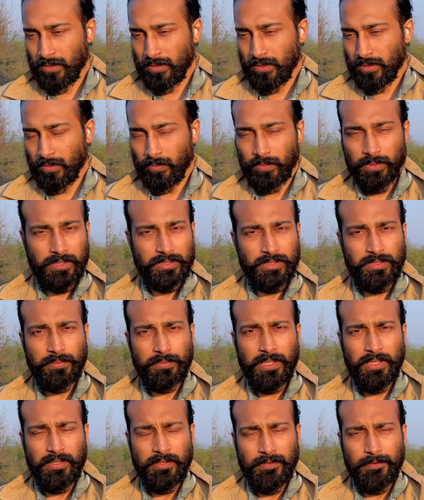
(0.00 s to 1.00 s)
Now, what does it
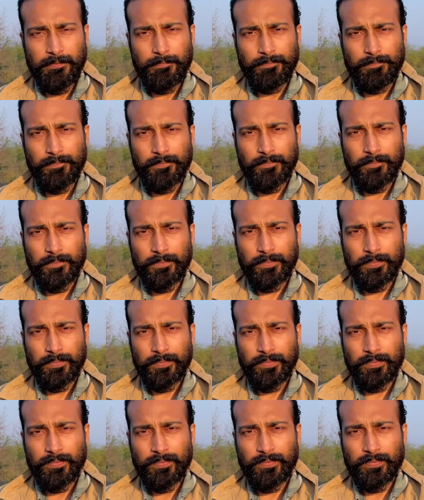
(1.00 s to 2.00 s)
mean?
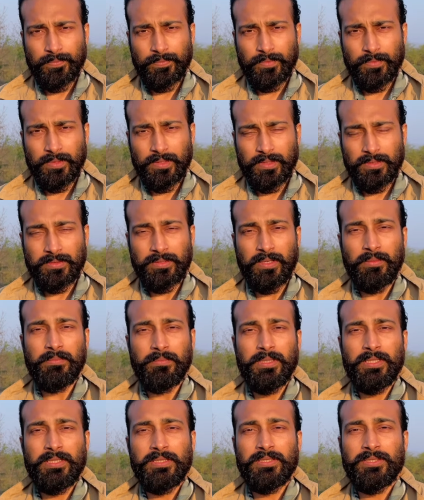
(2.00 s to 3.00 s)

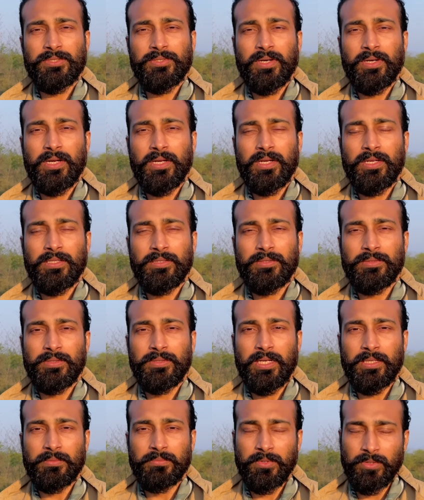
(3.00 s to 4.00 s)
Somebody is trying to
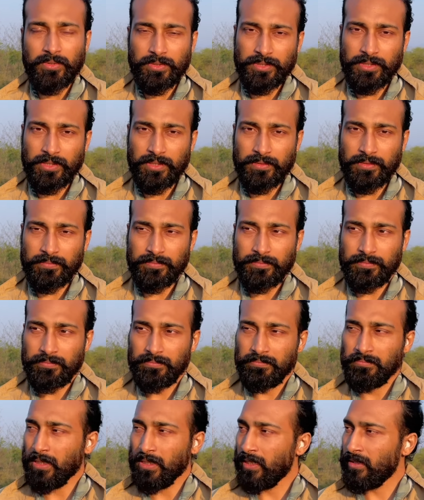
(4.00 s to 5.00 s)
get moksha
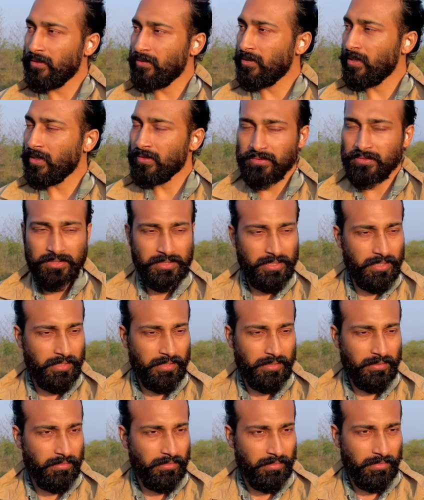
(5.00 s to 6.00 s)
by
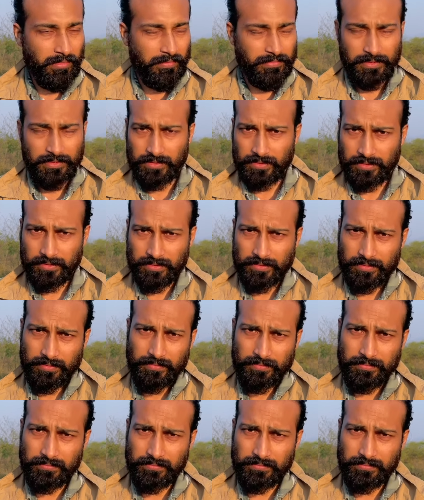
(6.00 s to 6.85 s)
renunciating all of this.